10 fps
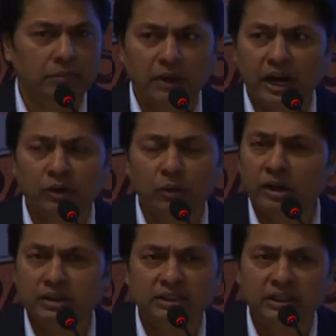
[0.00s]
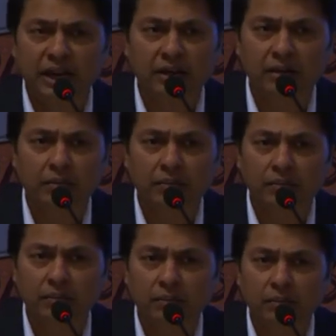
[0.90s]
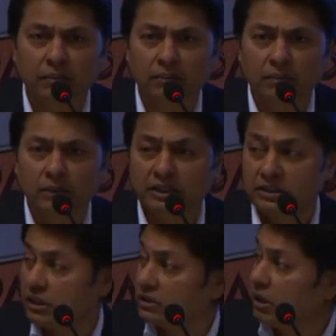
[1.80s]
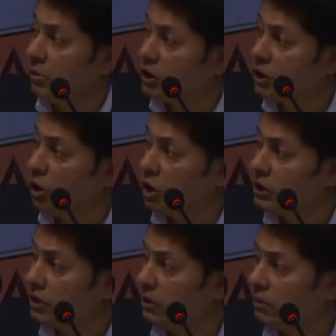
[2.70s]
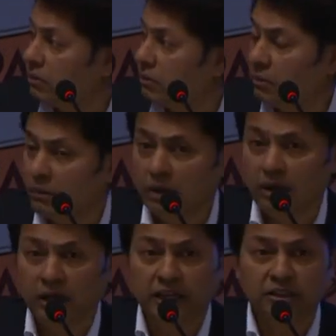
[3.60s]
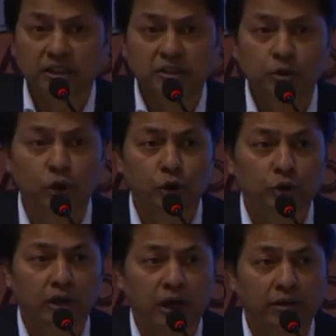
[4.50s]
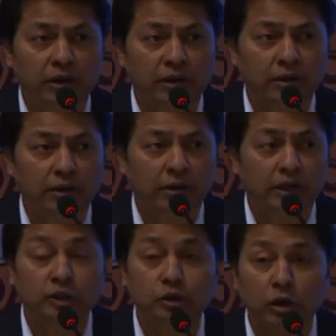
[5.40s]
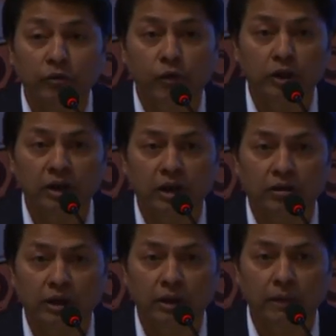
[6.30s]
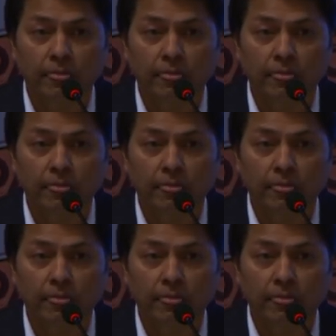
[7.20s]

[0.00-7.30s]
I don't understand. Is this commercial logic? Is this good to the country? Is this good for the country?